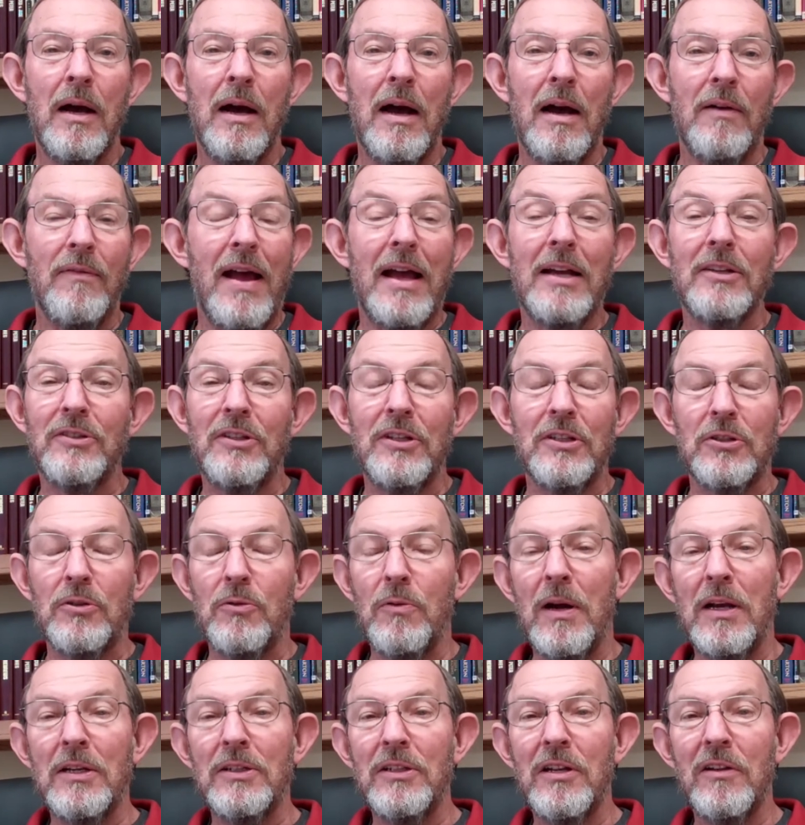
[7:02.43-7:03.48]
I've asked this
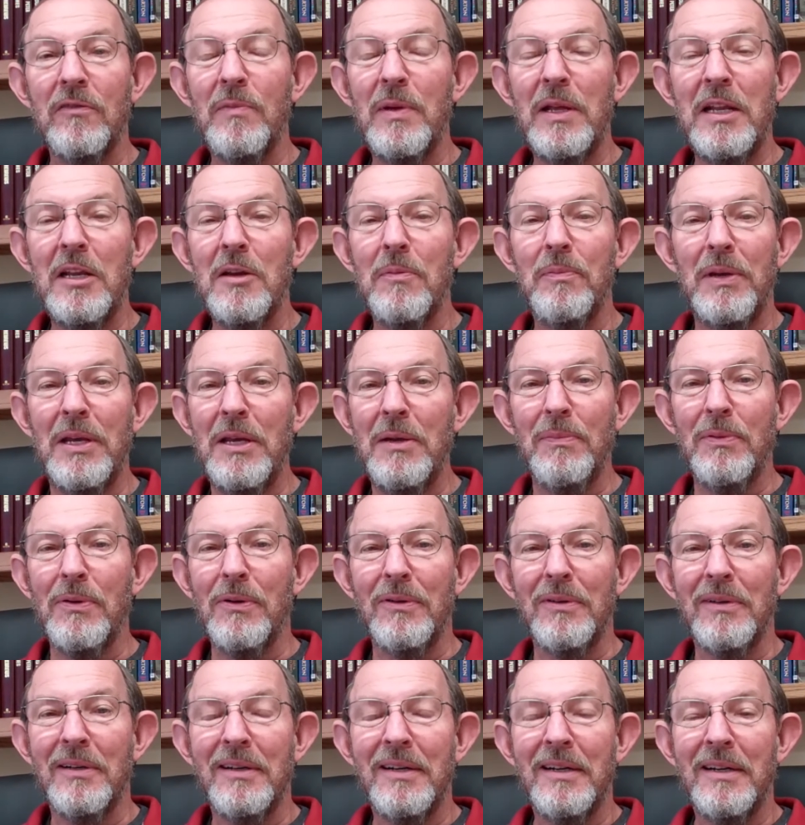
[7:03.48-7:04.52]
question of many a
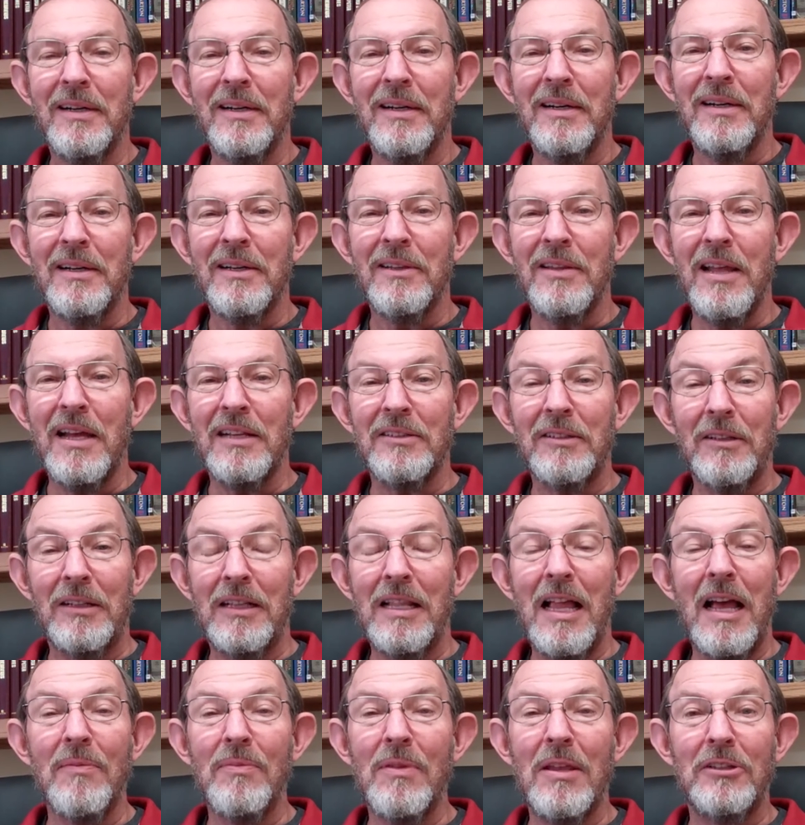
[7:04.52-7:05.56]
people that
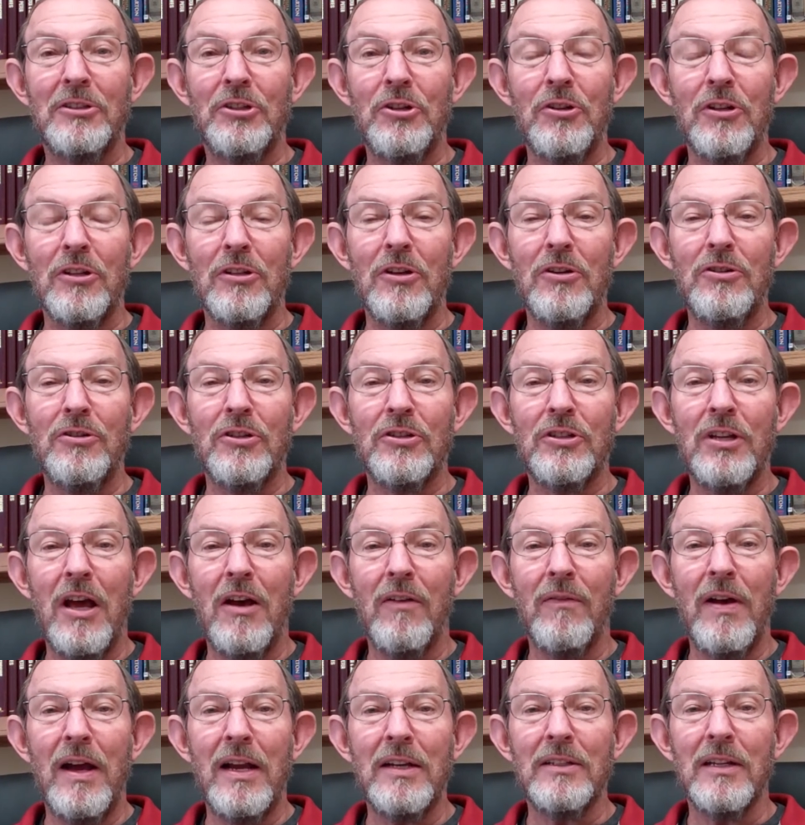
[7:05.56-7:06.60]
claim that you could lose your
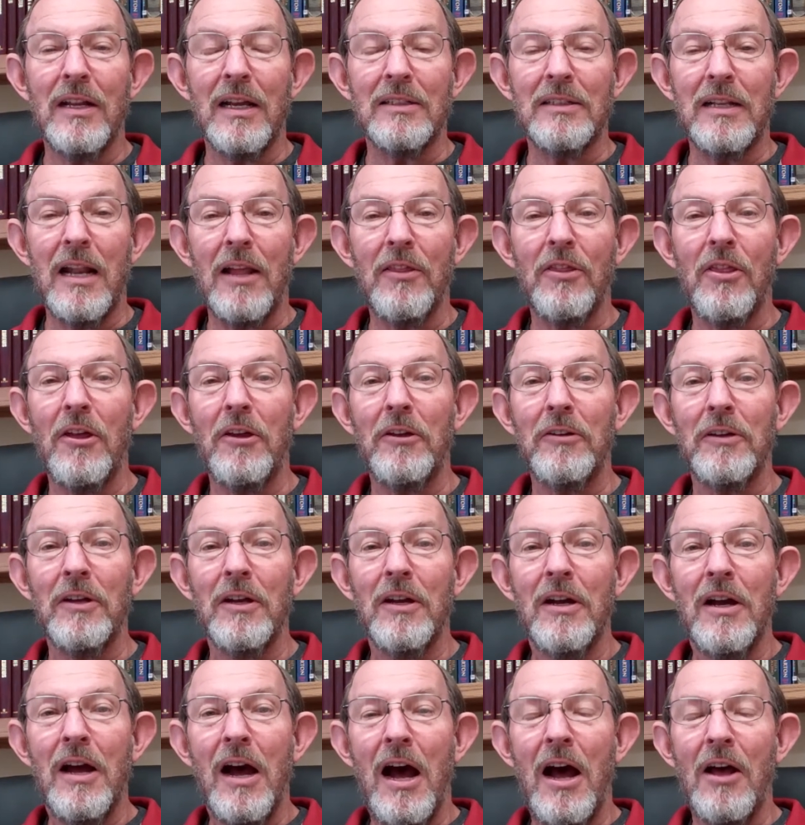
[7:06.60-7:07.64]
salvation. I said,
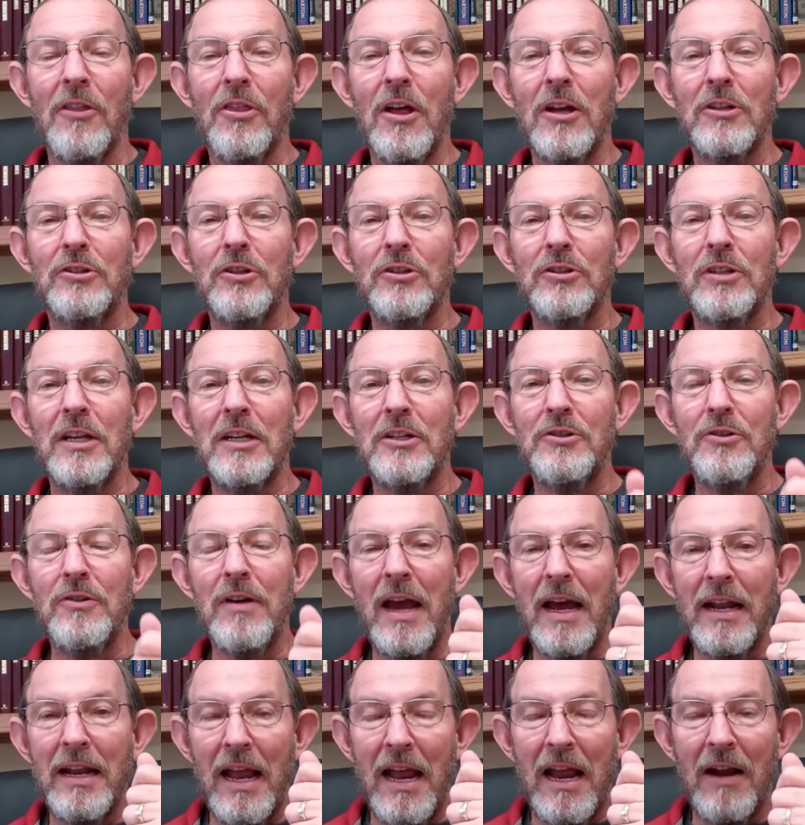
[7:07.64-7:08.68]
I thought you said you
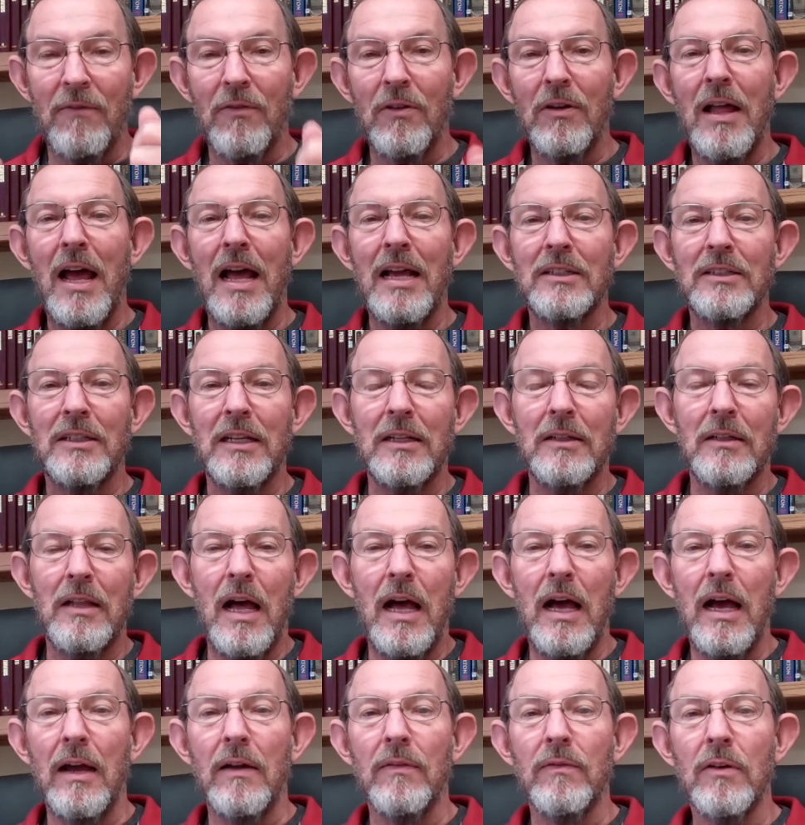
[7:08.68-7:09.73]
had everlasting
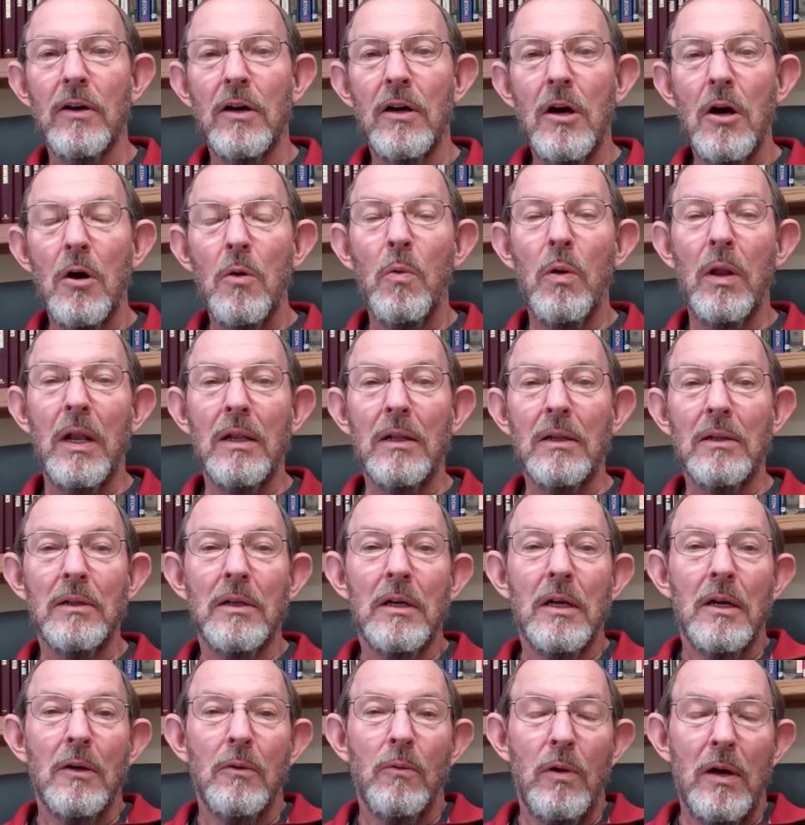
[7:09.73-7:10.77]
life.
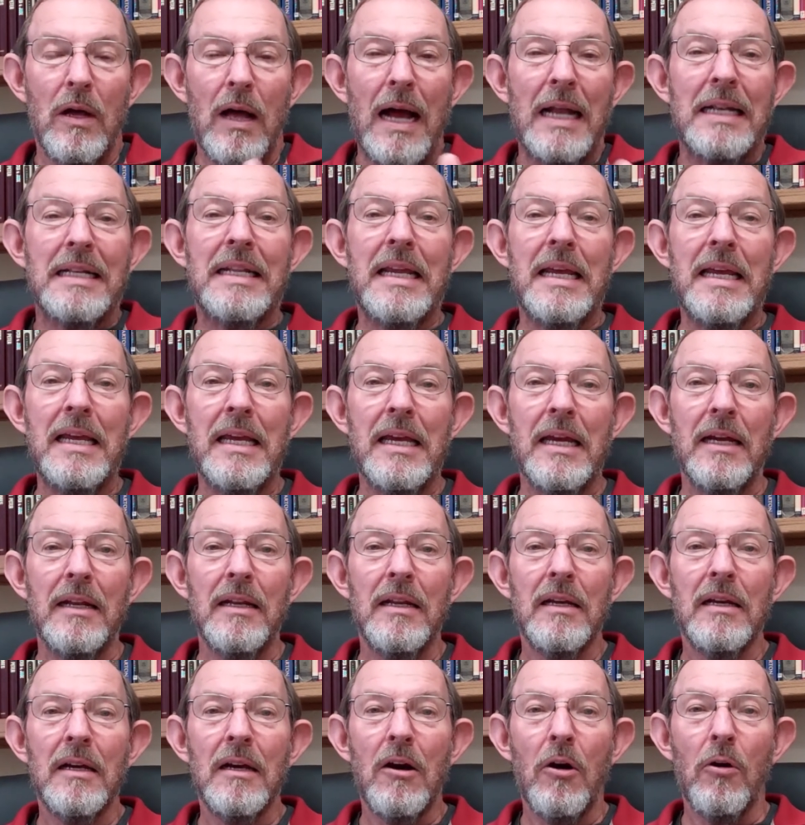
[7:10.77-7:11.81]
Well, I
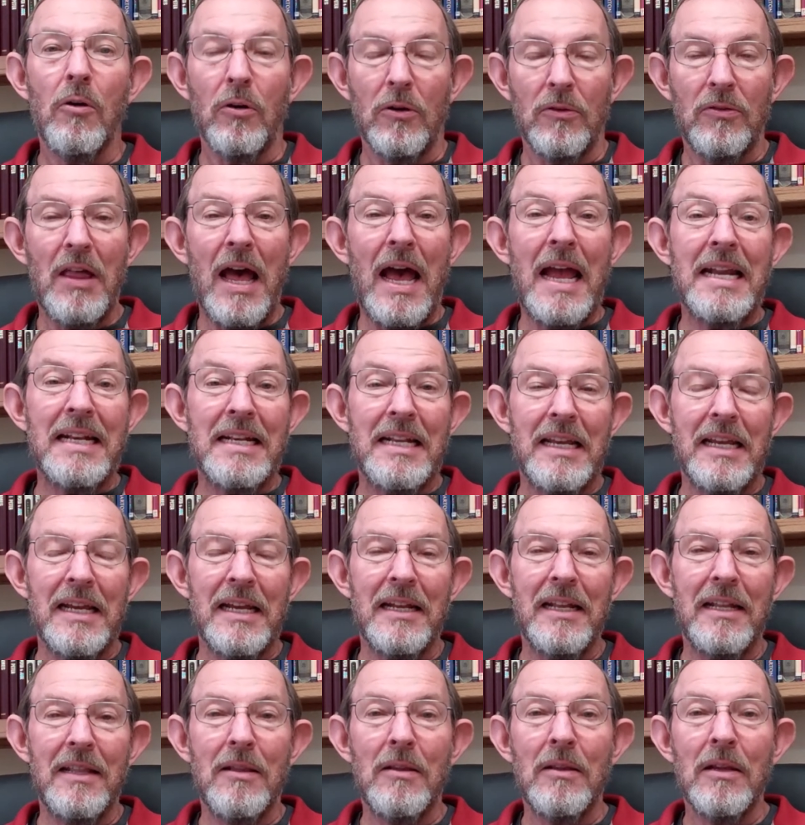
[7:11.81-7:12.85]
did, or they
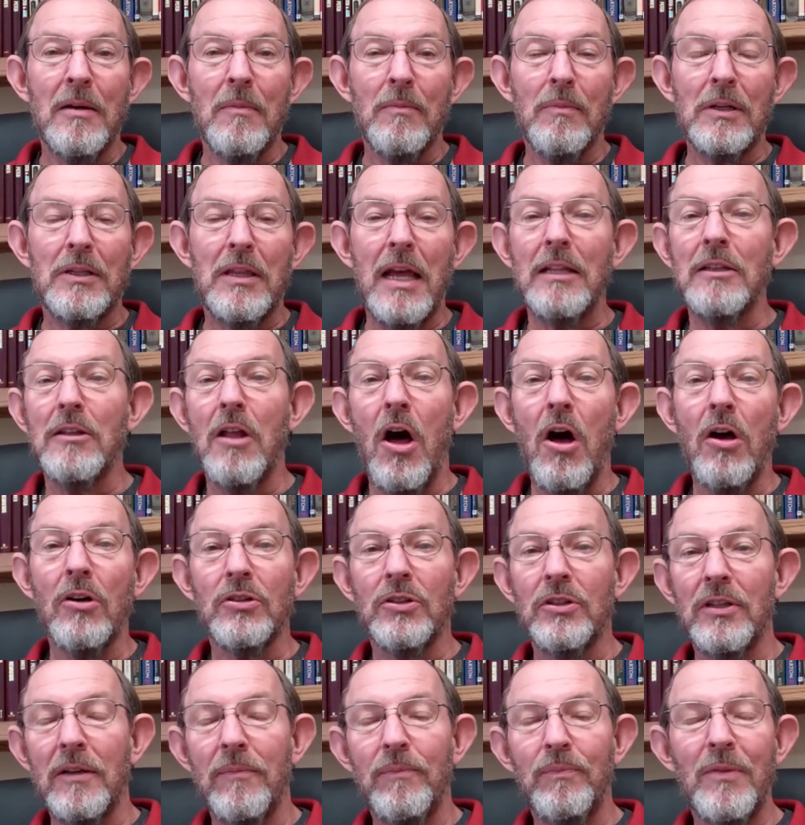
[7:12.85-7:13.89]
did, but they
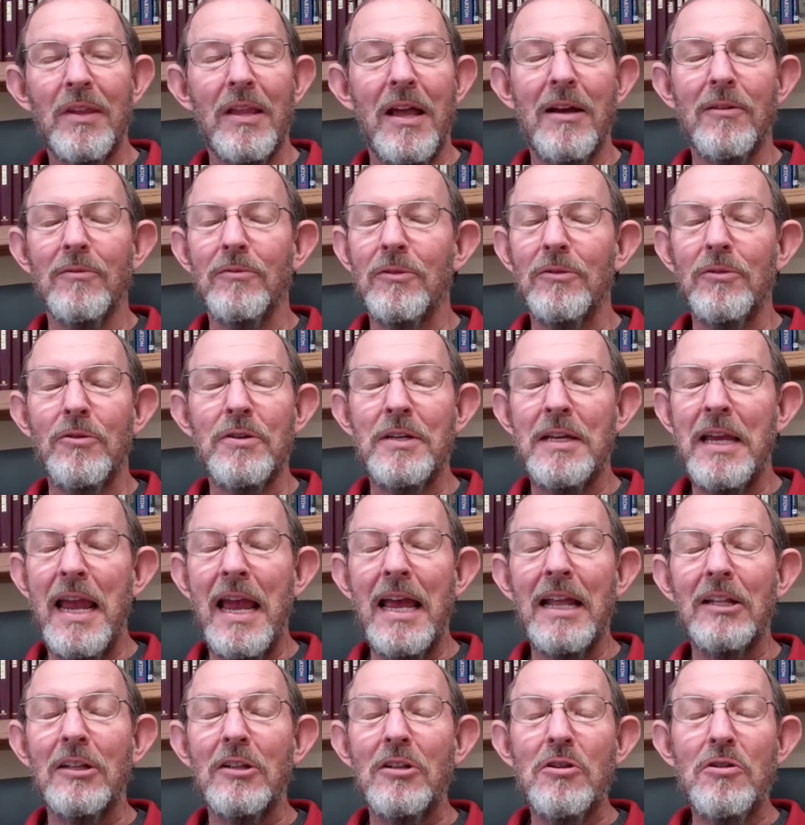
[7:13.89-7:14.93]
lost it. Now, you
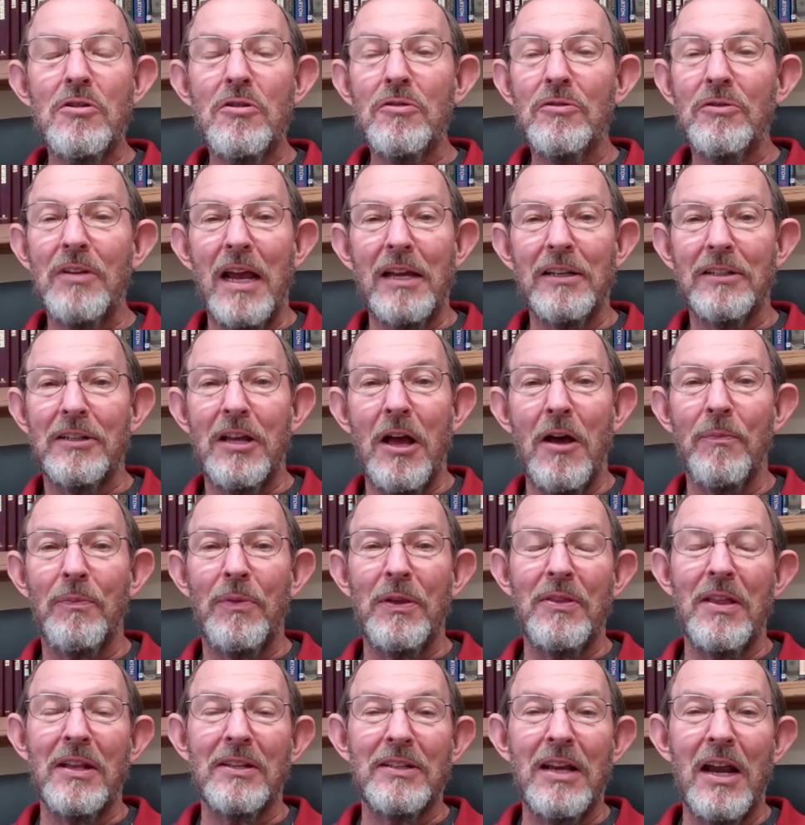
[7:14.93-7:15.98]
can't lose
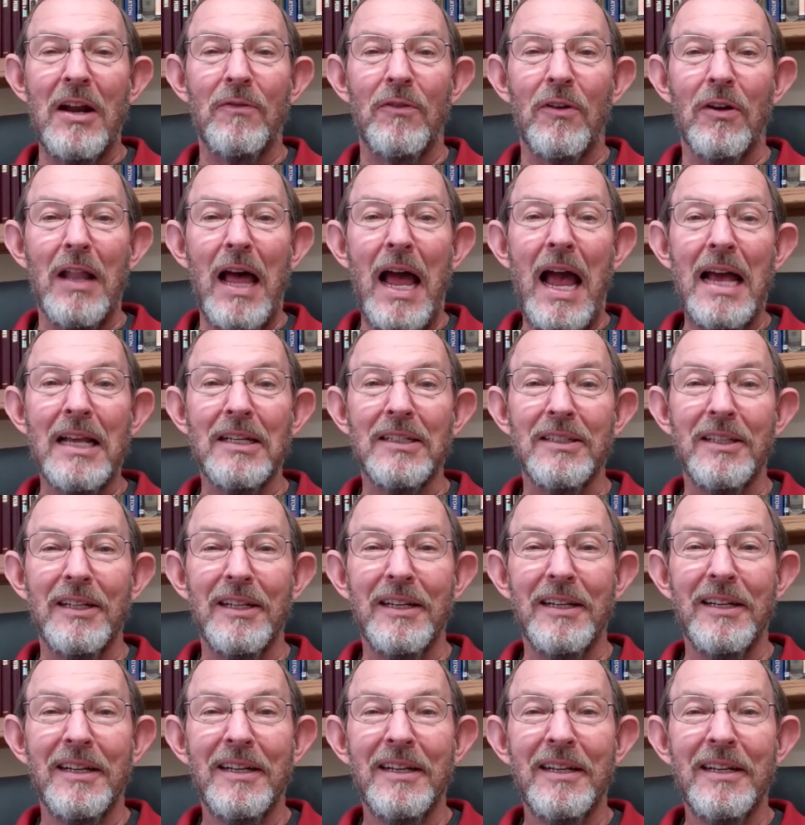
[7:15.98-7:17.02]
something that's
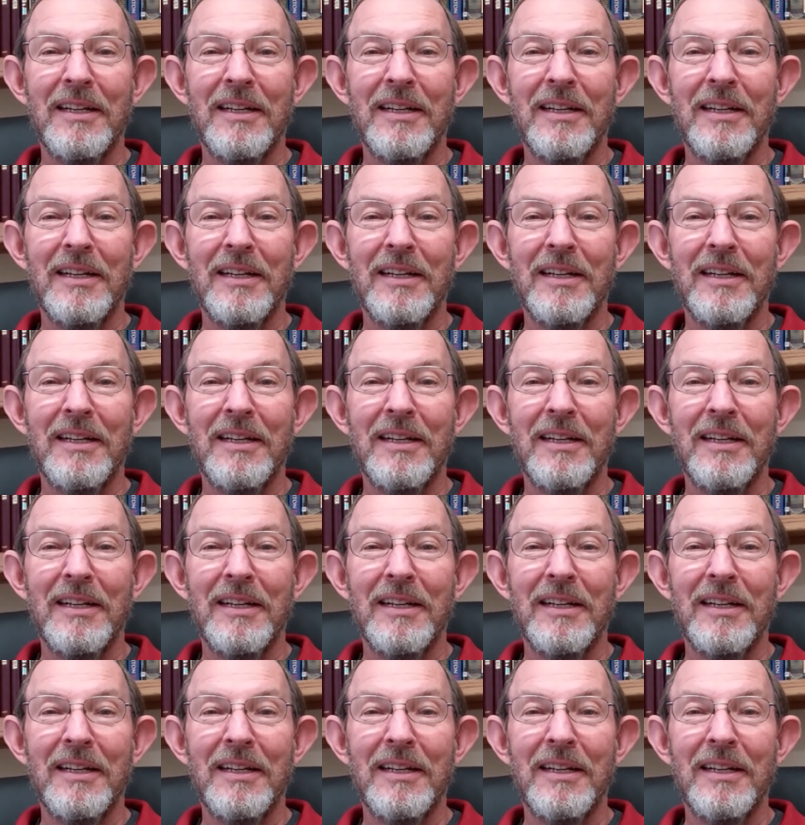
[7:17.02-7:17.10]
everlasting.